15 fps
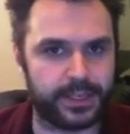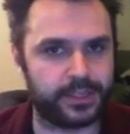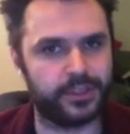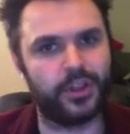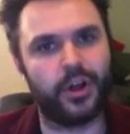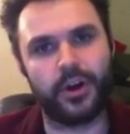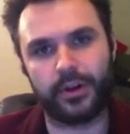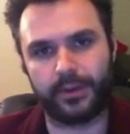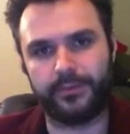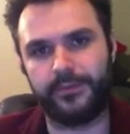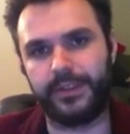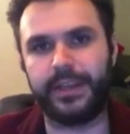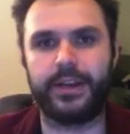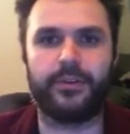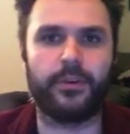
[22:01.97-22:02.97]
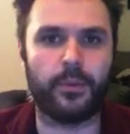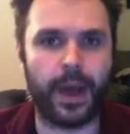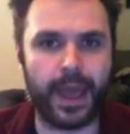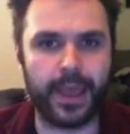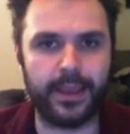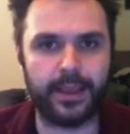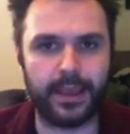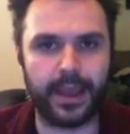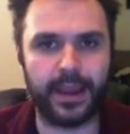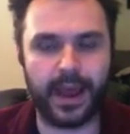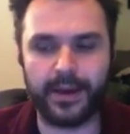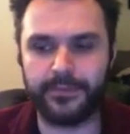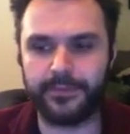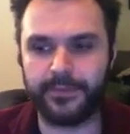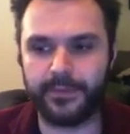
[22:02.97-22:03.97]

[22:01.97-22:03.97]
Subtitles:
does not flicker away enough,